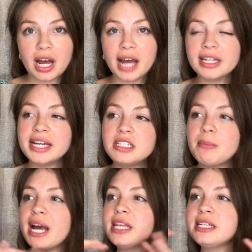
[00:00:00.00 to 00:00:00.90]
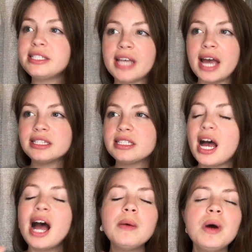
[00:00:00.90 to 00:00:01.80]
I like to buy the sets.
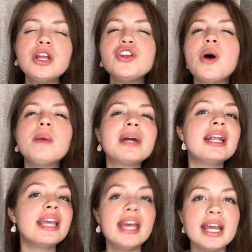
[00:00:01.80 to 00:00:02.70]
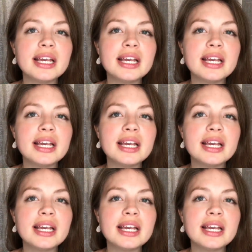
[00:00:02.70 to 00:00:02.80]
I wanna know I'm gonna get it